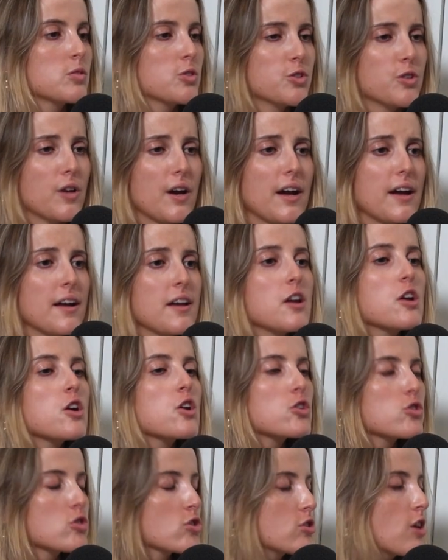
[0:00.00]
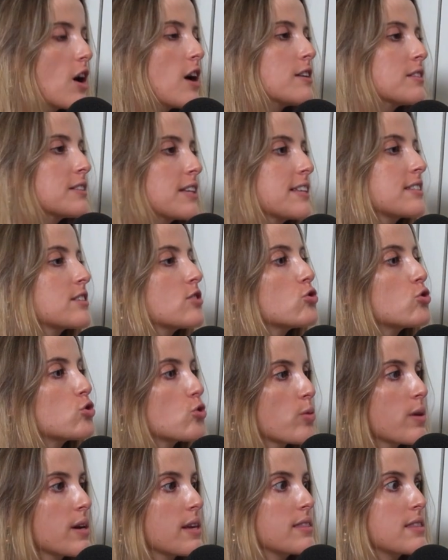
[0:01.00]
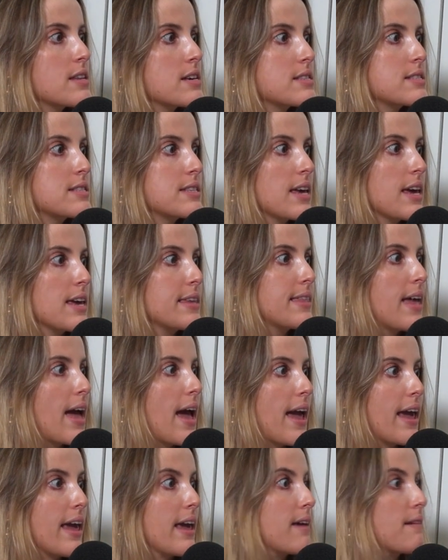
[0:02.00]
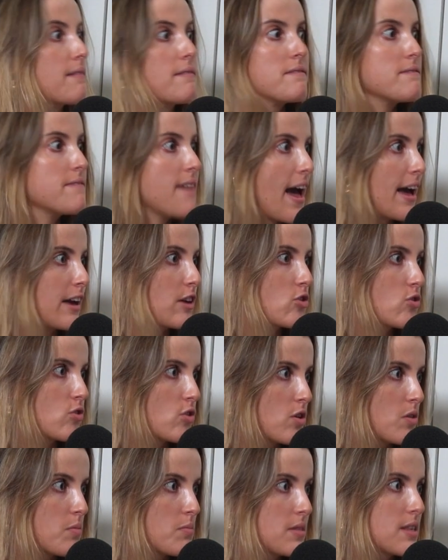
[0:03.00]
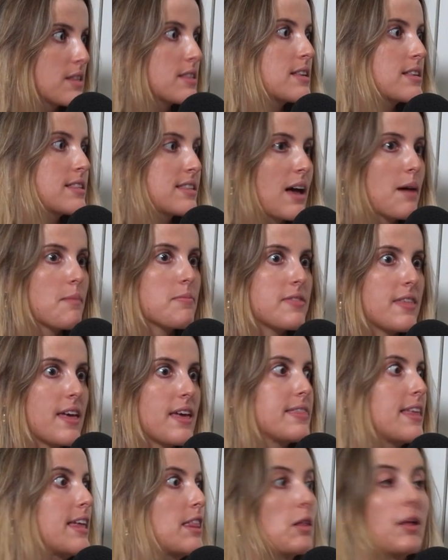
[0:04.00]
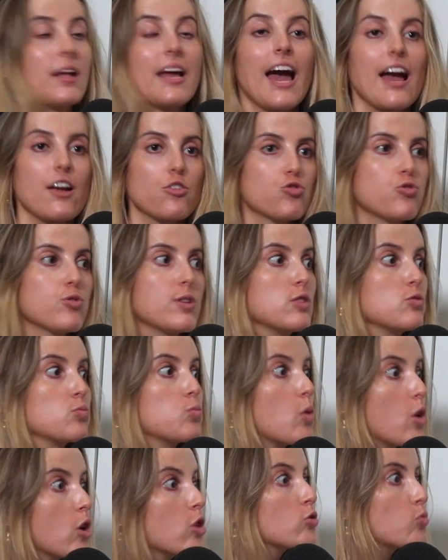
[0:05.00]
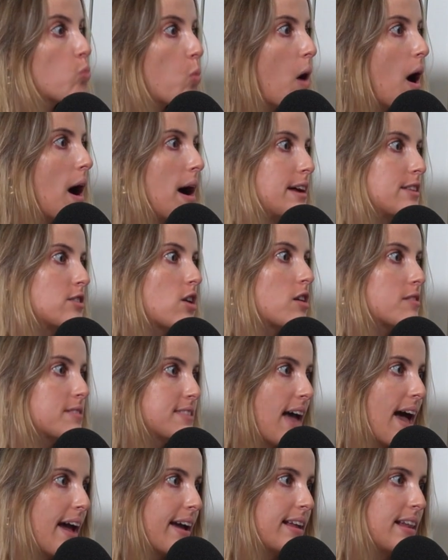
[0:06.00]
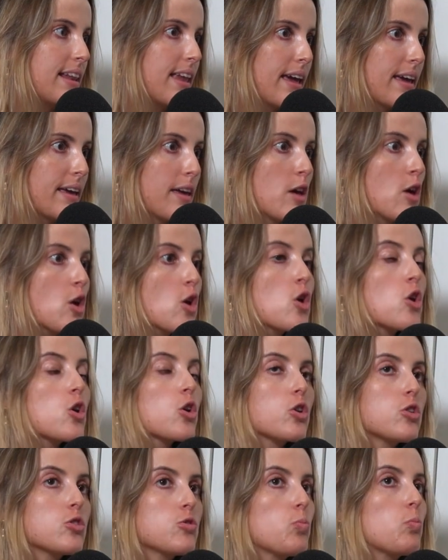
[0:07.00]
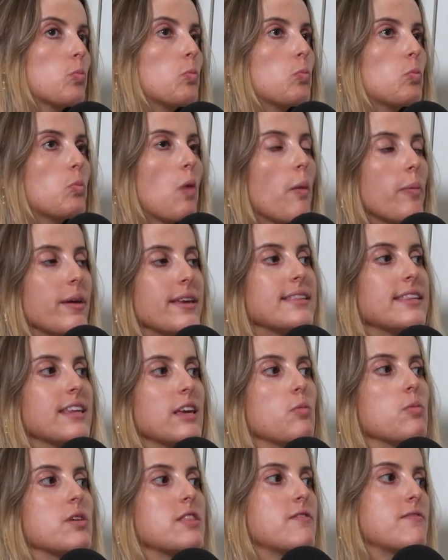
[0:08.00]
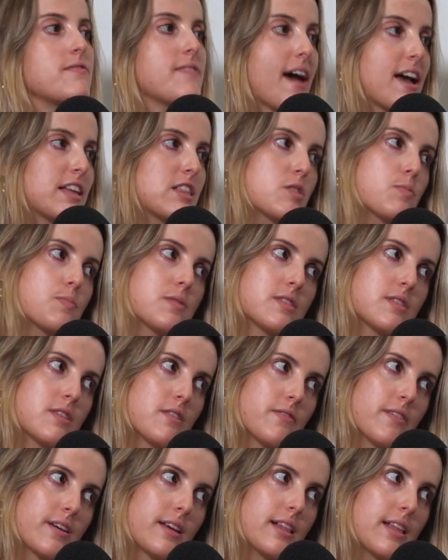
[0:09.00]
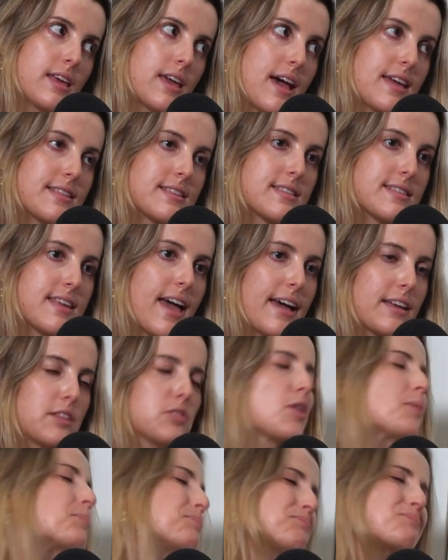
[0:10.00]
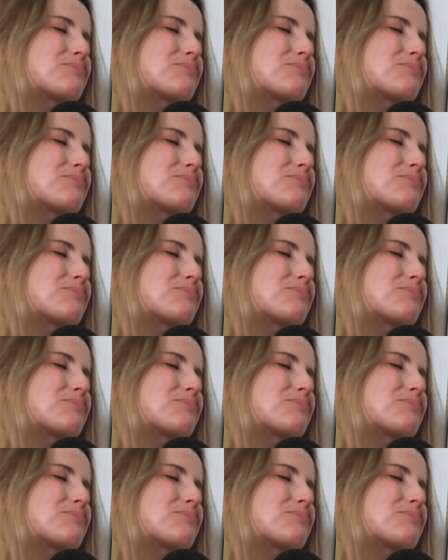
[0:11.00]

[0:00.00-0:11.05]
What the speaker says: Sure. So SARS isn't doing this in a vacuum. This is something that countries worldwide are tackling. Because what we see with VAT specifically as a tax, so